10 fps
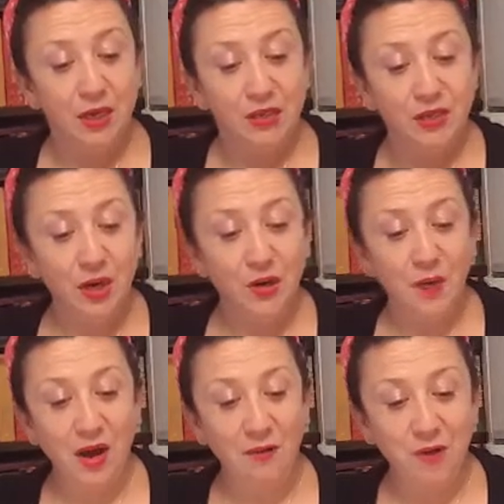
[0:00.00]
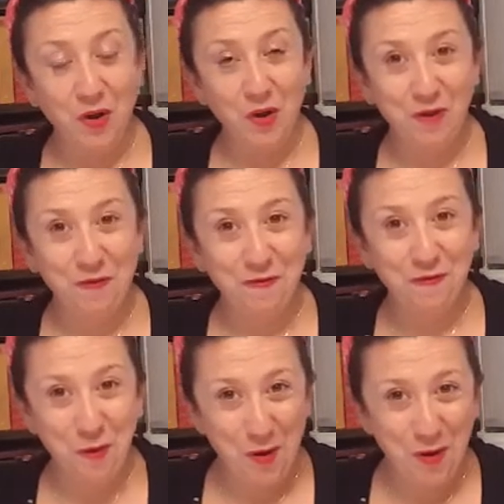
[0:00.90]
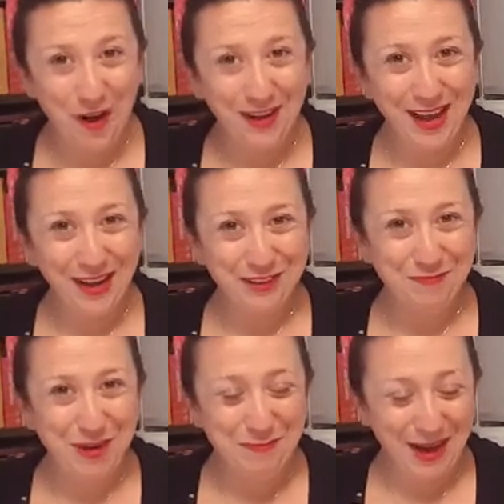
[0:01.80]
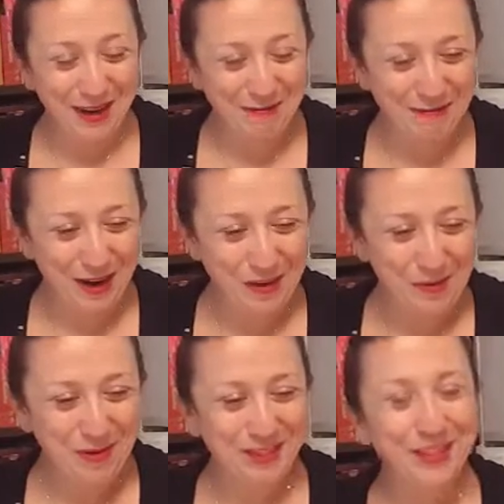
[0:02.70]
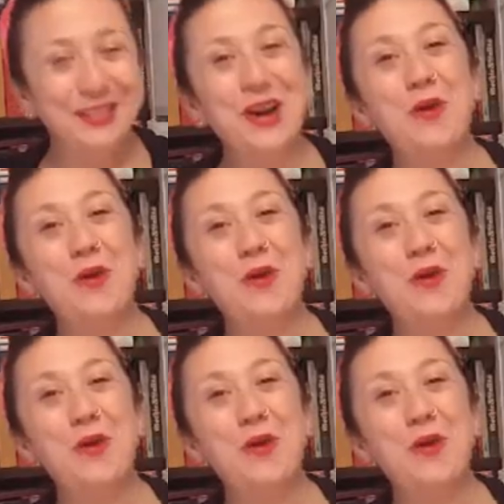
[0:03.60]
So I've got 4 out of my pack of fat quarters.